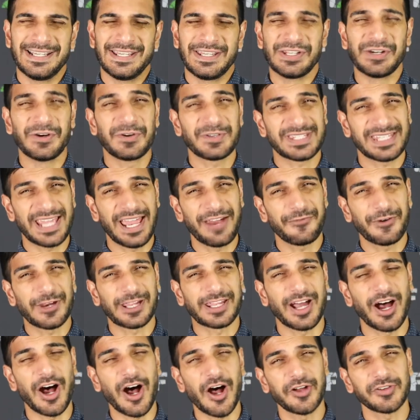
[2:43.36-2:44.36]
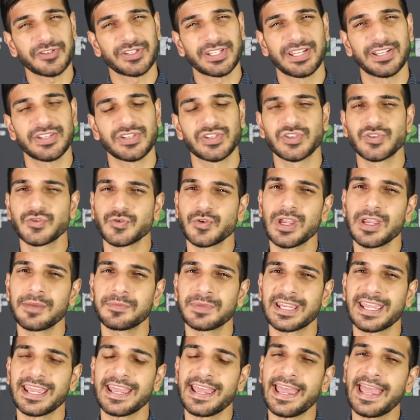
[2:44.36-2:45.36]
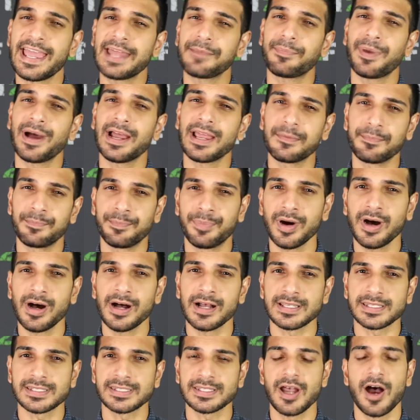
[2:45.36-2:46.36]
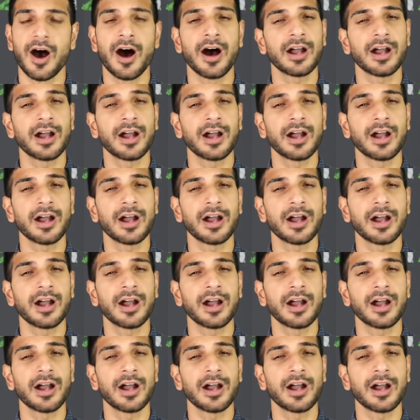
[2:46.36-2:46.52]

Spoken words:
You know, it's every college kid's dream to get hit by a bus